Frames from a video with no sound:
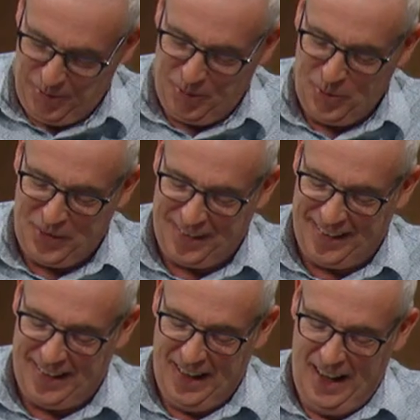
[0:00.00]
we'll
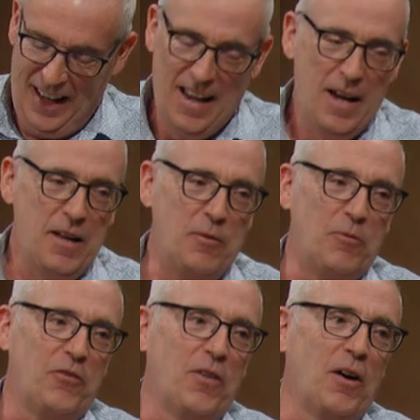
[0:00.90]
see.
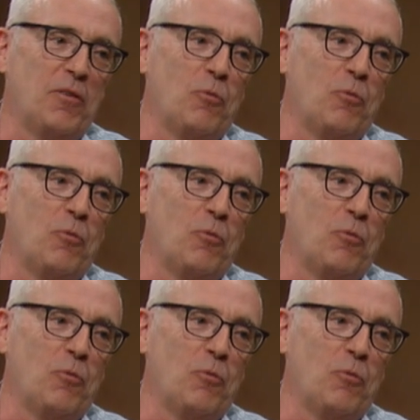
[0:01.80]
And on